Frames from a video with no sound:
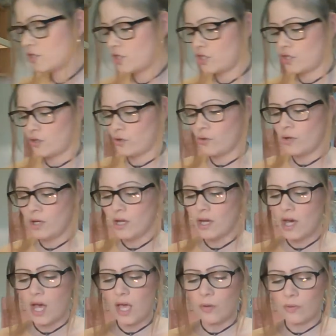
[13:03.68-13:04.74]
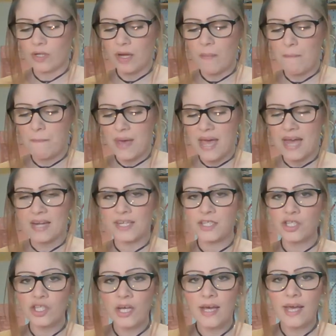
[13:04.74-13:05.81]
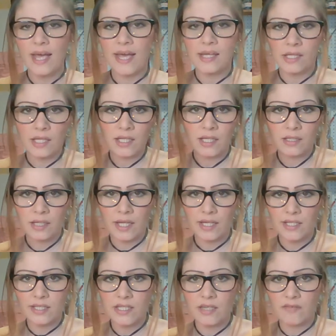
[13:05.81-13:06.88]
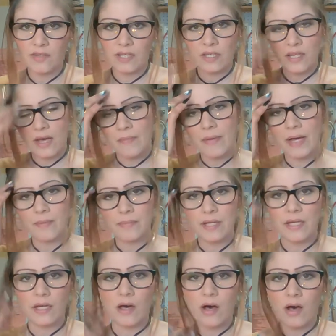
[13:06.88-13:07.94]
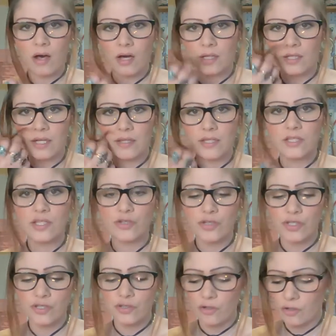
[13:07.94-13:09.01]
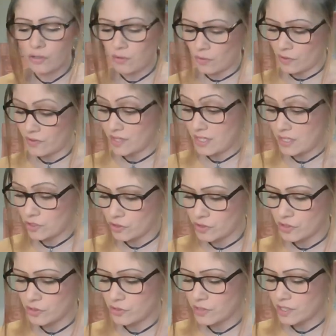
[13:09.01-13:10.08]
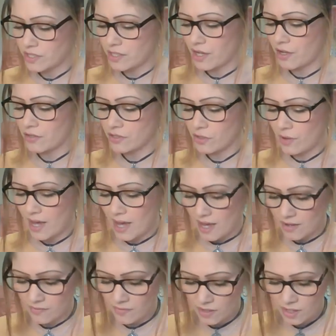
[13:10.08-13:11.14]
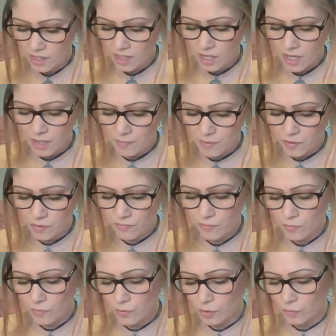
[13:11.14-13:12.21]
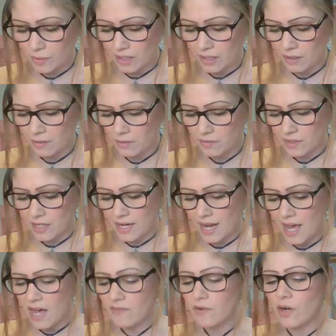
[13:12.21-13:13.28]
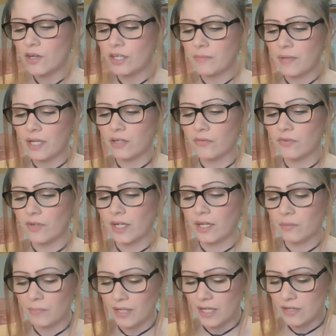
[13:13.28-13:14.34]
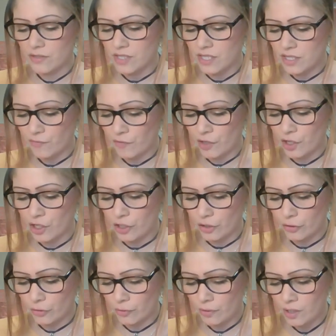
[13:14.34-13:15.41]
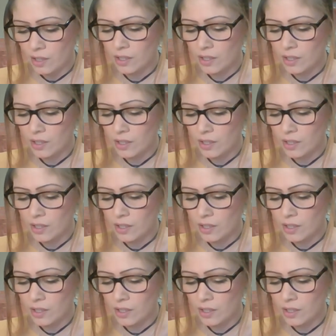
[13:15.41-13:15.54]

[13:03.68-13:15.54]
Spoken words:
Two, I want to banish any negativity that might be on this crystal or these crystals because I also have a beautiful ruby that I have already made a ring, but I used a different glue.